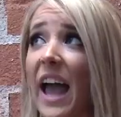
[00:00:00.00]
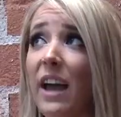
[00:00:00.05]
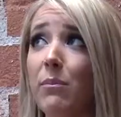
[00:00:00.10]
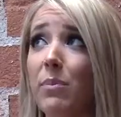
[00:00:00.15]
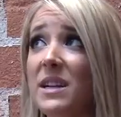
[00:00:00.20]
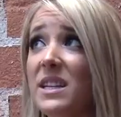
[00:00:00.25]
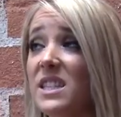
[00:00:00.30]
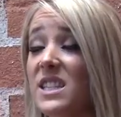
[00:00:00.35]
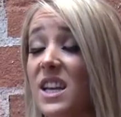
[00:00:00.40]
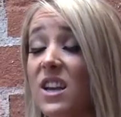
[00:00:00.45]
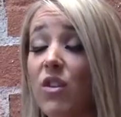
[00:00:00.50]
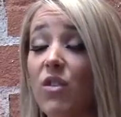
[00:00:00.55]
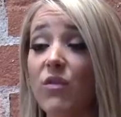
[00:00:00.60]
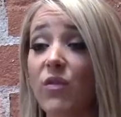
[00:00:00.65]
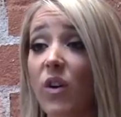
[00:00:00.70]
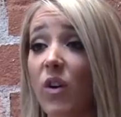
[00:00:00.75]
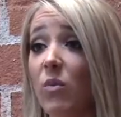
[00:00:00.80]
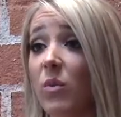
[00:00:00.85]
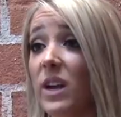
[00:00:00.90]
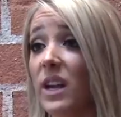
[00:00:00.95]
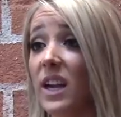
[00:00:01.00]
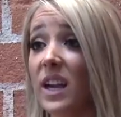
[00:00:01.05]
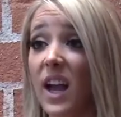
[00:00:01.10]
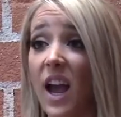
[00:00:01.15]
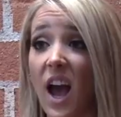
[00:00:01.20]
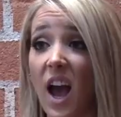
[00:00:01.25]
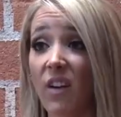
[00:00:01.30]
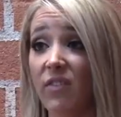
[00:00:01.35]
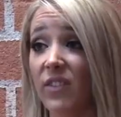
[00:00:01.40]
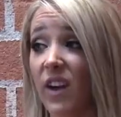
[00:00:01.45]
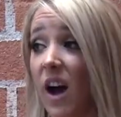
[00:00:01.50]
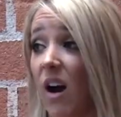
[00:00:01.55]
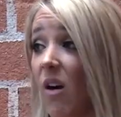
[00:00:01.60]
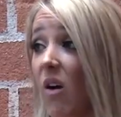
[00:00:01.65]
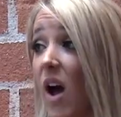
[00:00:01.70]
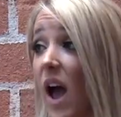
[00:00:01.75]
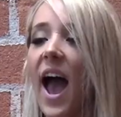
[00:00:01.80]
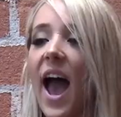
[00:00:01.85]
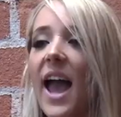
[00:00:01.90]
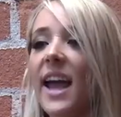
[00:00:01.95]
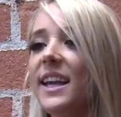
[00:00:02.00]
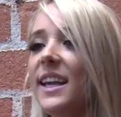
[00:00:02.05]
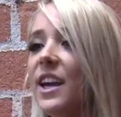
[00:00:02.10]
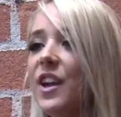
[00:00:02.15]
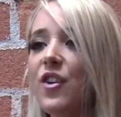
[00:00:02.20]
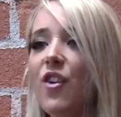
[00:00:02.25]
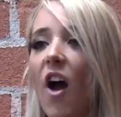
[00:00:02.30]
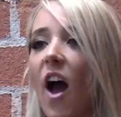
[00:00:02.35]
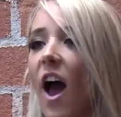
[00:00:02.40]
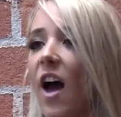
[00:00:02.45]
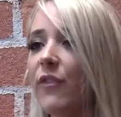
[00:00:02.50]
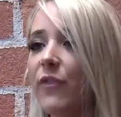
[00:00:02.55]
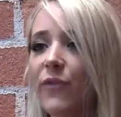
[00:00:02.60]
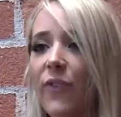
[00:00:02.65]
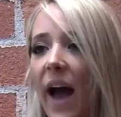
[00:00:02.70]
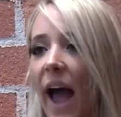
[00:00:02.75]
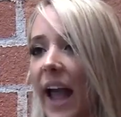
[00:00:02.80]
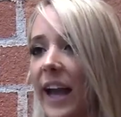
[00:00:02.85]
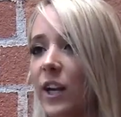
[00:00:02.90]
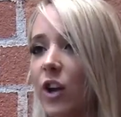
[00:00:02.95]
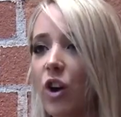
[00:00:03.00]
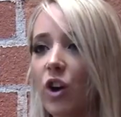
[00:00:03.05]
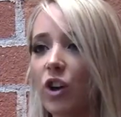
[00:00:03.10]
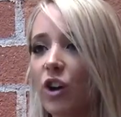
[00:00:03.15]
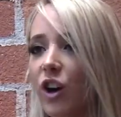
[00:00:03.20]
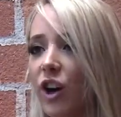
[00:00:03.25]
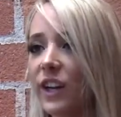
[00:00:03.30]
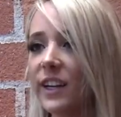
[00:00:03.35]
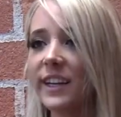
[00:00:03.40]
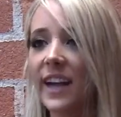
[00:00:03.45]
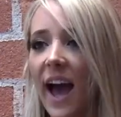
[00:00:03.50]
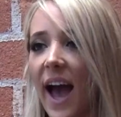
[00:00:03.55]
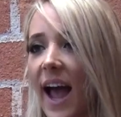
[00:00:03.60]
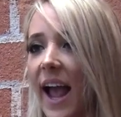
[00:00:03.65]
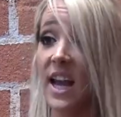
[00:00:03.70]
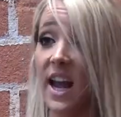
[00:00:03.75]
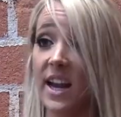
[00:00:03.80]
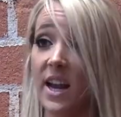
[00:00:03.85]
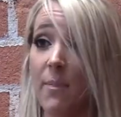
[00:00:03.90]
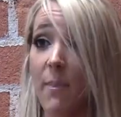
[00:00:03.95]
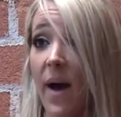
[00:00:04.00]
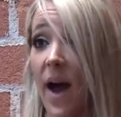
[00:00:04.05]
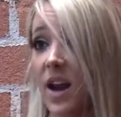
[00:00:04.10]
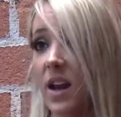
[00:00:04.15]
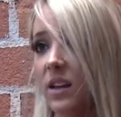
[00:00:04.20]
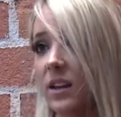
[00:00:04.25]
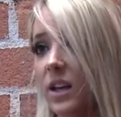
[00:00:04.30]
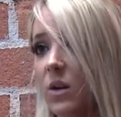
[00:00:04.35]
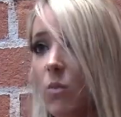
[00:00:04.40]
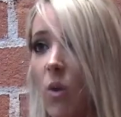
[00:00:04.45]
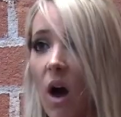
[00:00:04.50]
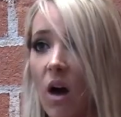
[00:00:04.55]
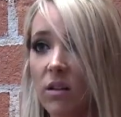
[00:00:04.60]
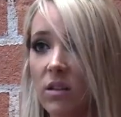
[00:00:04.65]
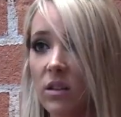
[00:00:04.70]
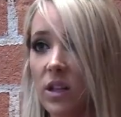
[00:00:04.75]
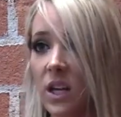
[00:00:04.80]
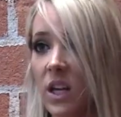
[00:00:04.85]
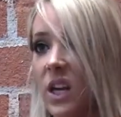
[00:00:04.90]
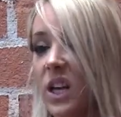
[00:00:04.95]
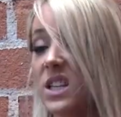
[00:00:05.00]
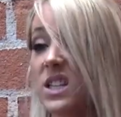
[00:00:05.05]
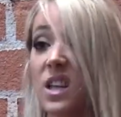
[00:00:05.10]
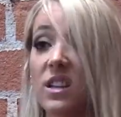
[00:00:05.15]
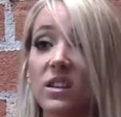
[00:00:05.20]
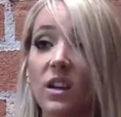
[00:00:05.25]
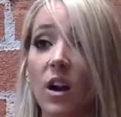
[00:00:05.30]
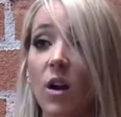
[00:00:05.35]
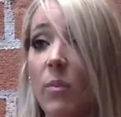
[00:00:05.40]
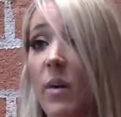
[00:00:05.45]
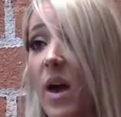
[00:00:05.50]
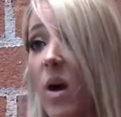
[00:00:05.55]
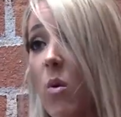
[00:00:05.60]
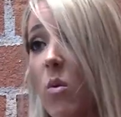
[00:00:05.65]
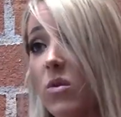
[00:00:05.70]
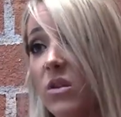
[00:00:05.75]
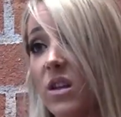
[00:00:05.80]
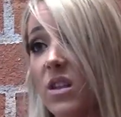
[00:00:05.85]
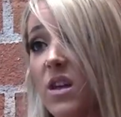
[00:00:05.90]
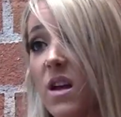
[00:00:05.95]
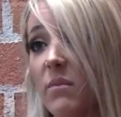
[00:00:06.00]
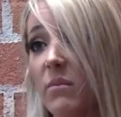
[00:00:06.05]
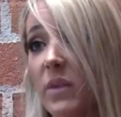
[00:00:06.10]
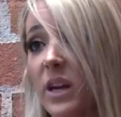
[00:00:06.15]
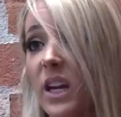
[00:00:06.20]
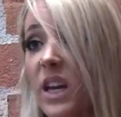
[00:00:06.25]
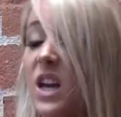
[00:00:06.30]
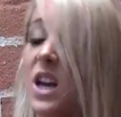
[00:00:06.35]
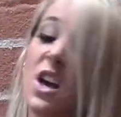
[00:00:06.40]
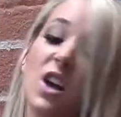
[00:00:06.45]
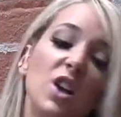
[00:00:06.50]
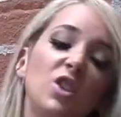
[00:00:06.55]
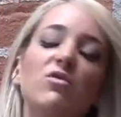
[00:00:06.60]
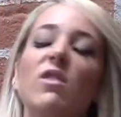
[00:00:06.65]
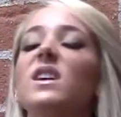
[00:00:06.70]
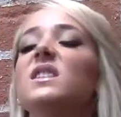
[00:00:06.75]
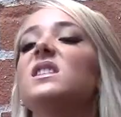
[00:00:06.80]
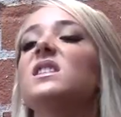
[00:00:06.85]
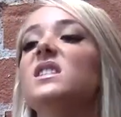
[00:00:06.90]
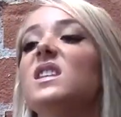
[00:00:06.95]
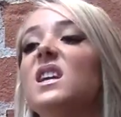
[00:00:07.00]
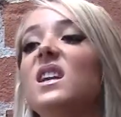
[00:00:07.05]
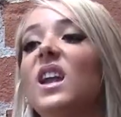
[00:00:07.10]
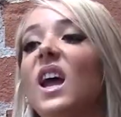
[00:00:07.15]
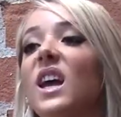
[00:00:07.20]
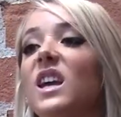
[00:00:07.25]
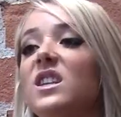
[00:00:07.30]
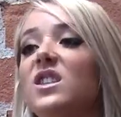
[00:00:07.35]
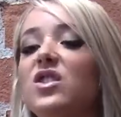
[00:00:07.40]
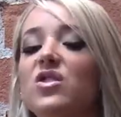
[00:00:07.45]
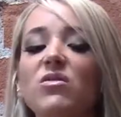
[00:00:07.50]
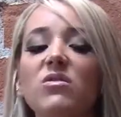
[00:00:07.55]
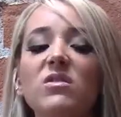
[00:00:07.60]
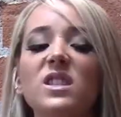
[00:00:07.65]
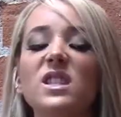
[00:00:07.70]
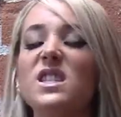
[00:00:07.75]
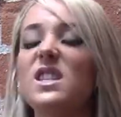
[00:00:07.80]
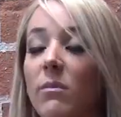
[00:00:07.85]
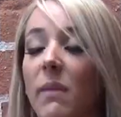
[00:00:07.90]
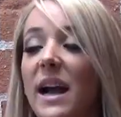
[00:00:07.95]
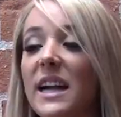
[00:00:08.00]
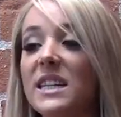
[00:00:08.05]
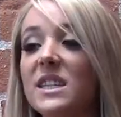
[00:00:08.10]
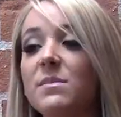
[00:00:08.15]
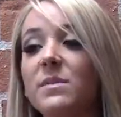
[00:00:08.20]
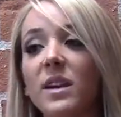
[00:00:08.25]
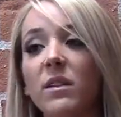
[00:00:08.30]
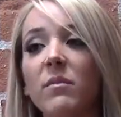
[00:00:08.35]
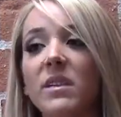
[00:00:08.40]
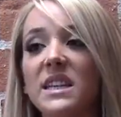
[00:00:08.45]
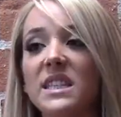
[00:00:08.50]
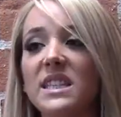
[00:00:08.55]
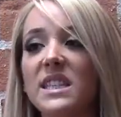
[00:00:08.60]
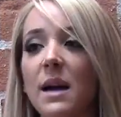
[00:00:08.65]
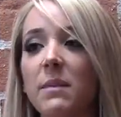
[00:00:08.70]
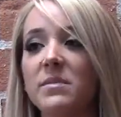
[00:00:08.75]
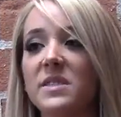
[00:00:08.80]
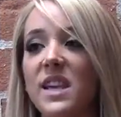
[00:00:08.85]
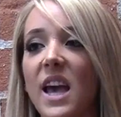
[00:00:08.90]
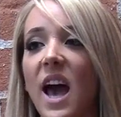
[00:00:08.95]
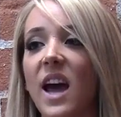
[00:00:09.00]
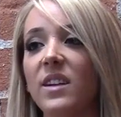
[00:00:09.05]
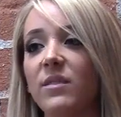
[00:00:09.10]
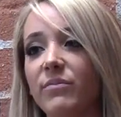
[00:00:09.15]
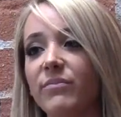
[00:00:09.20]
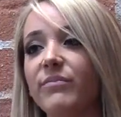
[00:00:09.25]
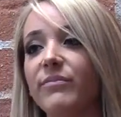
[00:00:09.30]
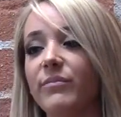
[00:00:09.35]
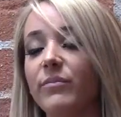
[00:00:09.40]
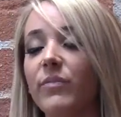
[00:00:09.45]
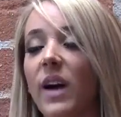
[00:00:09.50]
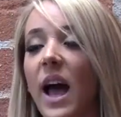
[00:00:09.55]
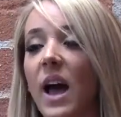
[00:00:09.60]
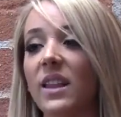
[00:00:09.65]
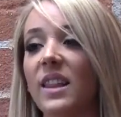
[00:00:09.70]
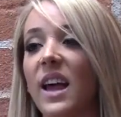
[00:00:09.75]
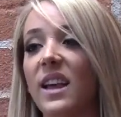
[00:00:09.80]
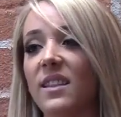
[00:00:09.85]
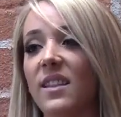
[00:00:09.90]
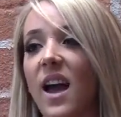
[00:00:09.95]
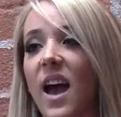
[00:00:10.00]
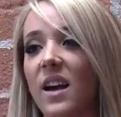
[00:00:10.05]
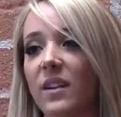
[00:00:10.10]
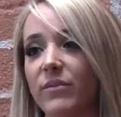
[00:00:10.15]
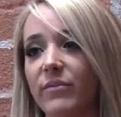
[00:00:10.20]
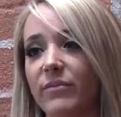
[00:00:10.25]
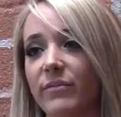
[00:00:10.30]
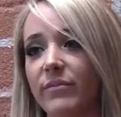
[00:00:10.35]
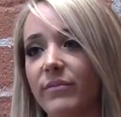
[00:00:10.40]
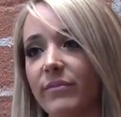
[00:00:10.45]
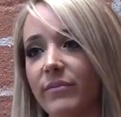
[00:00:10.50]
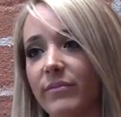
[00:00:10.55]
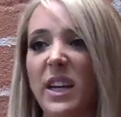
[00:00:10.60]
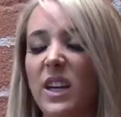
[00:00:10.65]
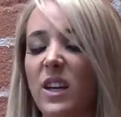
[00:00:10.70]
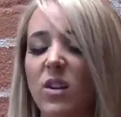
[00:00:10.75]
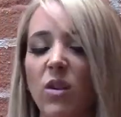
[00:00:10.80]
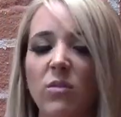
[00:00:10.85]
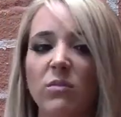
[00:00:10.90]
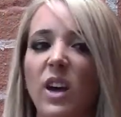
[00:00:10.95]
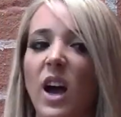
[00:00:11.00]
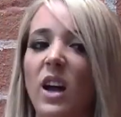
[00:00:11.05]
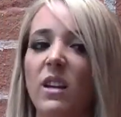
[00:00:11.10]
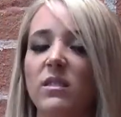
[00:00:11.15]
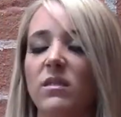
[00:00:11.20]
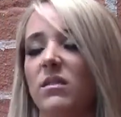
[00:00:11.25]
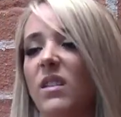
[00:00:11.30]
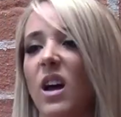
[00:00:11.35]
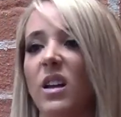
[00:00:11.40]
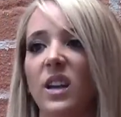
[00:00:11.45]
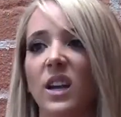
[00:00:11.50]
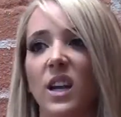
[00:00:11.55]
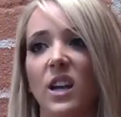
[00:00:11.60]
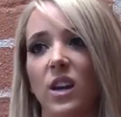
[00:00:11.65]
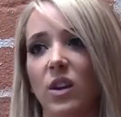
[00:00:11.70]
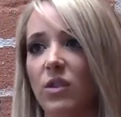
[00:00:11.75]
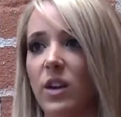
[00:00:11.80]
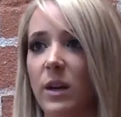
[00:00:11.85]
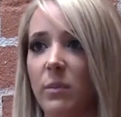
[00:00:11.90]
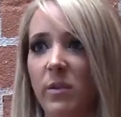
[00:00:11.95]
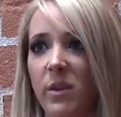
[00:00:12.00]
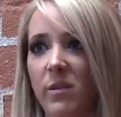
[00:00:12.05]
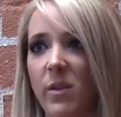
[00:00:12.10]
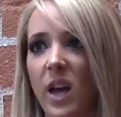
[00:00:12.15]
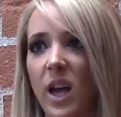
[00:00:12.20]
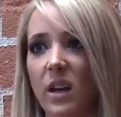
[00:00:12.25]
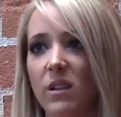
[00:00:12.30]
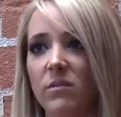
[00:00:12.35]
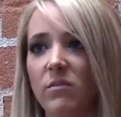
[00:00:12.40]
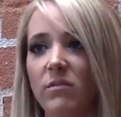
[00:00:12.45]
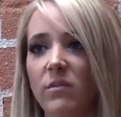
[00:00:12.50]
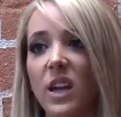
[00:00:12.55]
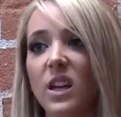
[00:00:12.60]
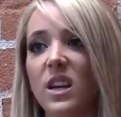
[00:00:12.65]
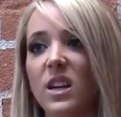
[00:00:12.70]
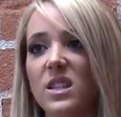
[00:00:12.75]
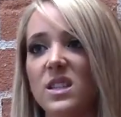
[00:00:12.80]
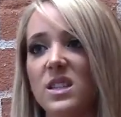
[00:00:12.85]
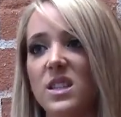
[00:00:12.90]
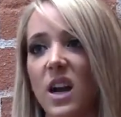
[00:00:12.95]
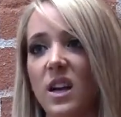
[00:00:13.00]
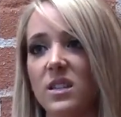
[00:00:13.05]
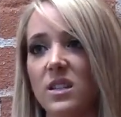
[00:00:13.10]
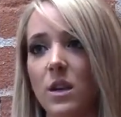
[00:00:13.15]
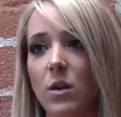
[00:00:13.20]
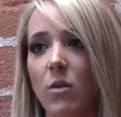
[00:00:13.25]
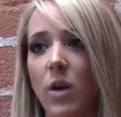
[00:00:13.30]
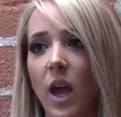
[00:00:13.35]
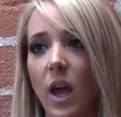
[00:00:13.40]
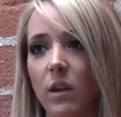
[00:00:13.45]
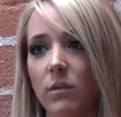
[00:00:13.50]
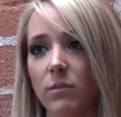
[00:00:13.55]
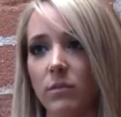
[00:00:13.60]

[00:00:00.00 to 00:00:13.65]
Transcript: I've been single for a week and a half now. I cannot find a good guy. Independently wealthy, he's a little bit older than me, dresses in nice suits. Reminds me of my stepdad. I like that. But, you know, not like in a creepy way. In a sexy way.